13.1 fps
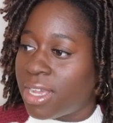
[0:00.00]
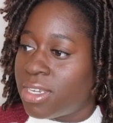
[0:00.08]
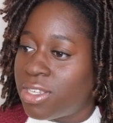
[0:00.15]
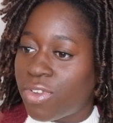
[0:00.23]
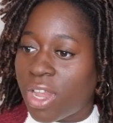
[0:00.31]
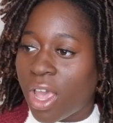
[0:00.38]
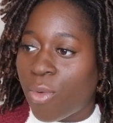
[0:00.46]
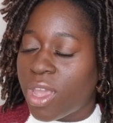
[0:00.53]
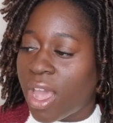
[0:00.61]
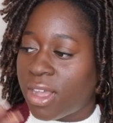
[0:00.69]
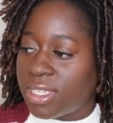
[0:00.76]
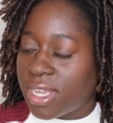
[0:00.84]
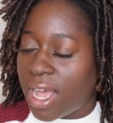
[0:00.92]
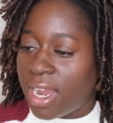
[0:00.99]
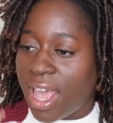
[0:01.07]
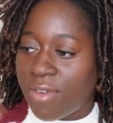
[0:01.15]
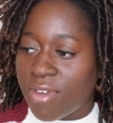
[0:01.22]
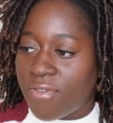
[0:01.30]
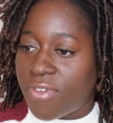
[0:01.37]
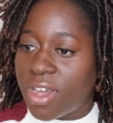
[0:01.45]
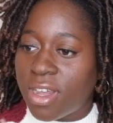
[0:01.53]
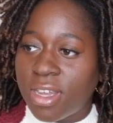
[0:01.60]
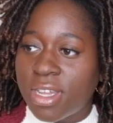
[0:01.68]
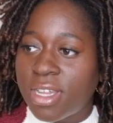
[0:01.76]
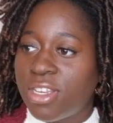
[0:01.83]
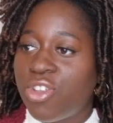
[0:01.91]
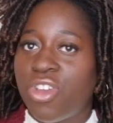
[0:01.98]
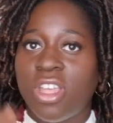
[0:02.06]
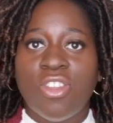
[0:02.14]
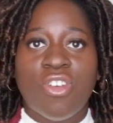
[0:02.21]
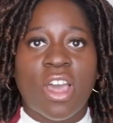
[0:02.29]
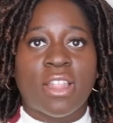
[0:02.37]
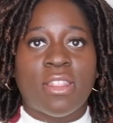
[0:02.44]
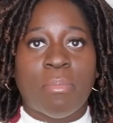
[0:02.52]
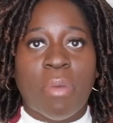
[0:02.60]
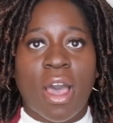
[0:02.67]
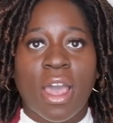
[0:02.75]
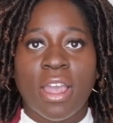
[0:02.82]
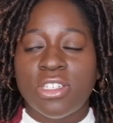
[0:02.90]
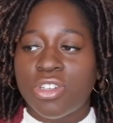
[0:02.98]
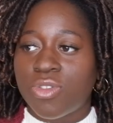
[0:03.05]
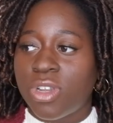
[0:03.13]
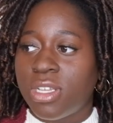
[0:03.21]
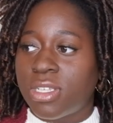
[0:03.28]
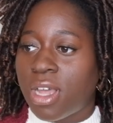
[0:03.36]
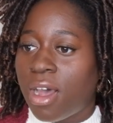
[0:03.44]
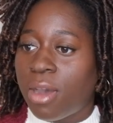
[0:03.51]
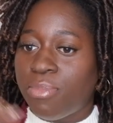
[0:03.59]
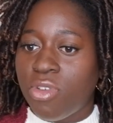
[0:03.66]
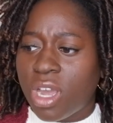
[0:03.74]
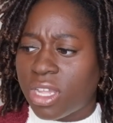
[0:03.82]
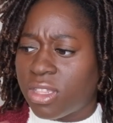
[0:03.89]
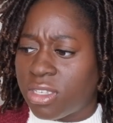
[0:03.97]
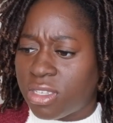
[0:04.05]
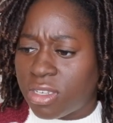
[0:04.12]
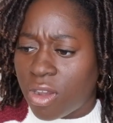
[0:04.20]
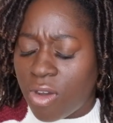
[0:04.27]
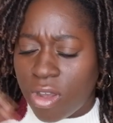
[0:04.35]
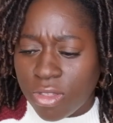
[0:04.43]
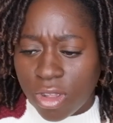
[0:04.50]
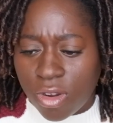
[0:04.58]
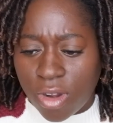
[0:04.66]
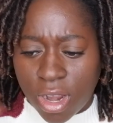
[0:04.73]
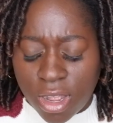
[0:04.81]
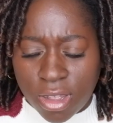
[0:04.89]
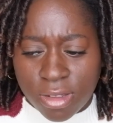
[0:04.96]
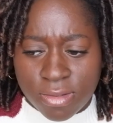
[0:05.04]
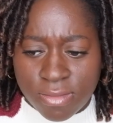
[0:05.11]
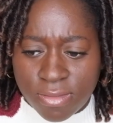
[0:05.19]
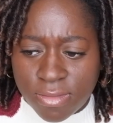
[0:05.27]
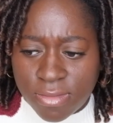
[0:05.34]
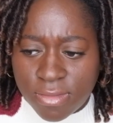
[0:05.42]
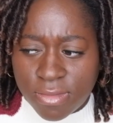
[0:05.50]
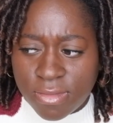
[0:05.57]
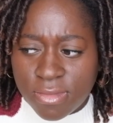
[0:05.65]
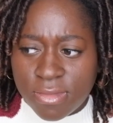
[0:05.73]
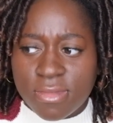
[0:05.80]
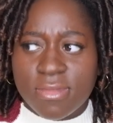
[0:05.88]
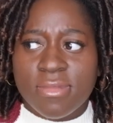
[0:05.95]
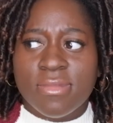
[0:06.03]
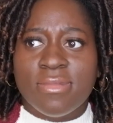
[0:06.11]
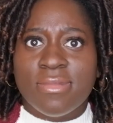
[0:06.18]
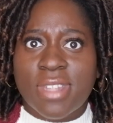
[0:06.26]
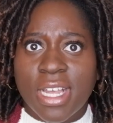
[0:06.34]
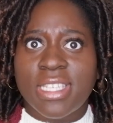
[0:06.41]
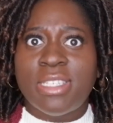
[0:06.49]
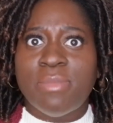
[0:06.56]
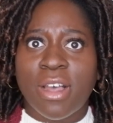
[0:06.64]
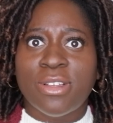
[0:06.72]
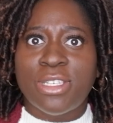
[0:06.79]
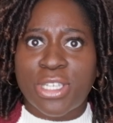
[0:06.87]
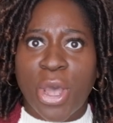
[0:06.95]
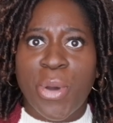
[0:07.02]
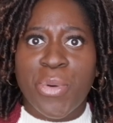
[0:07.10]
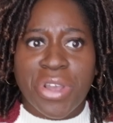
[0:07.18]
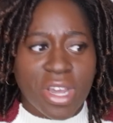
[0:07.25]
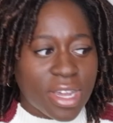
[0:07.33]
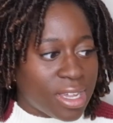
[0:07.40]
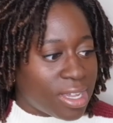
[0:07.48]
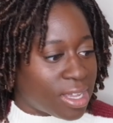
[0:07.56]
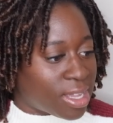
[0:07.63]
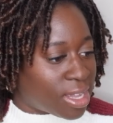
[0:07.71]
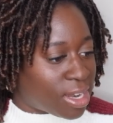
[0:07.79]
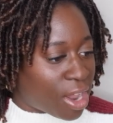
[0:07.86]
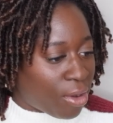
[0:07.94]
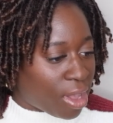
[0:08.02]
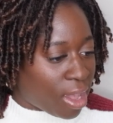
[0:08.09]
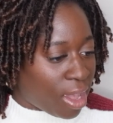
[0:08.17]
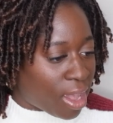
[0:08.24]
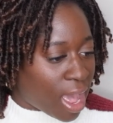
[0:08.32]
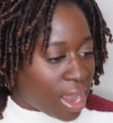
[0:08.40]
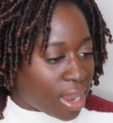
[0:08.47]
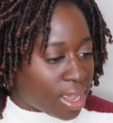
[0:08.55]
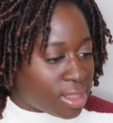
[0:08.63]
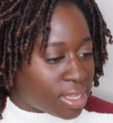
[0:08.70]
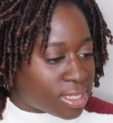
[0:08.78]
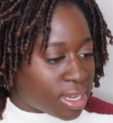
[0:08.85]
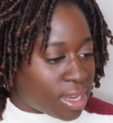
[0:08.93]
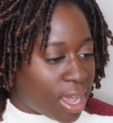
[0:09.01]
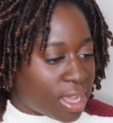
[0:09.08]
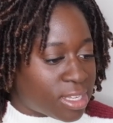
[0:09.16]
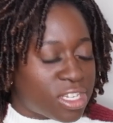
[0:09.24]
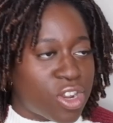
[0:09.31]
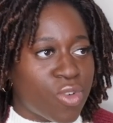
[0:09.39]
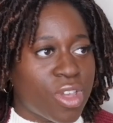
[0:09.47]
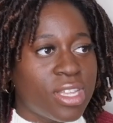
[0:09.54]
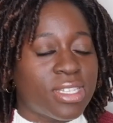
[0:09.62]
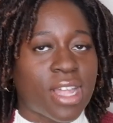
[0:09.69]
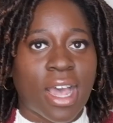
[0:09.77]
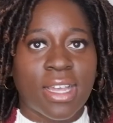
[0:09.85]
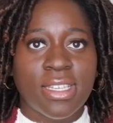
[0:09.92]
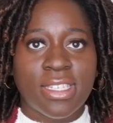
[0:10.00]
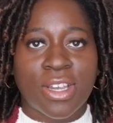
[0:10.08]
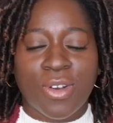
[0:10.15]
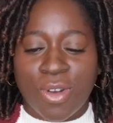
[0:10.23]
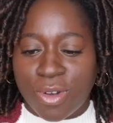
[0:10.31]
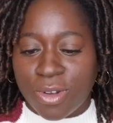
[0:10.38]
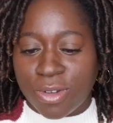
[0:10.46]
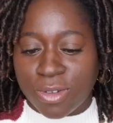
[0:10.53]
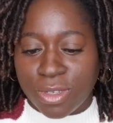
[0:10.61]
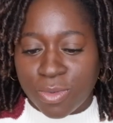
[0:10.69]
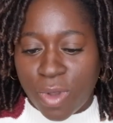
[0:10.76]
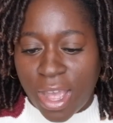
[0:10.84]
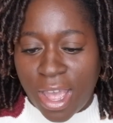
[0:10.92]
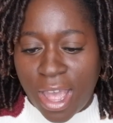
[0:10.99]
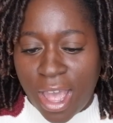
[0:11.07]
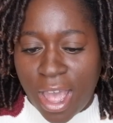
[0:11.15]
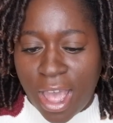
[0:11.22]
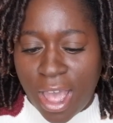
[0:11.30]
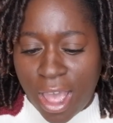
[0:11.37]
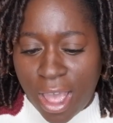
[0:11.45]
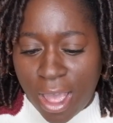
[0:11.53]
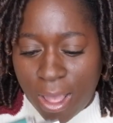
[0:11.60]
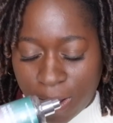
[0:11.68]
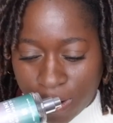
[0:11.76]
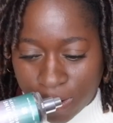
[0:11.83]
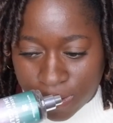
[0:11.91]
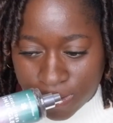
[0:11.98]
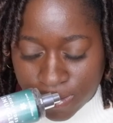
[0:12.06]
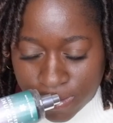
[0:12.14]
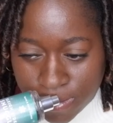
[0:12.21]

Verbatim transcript: I just feel like we outside having fun. You you got the pine trees up. You got the snow on the ground. This smells so good. Okay, I like this a lot. Snow kissed icicles. Wow.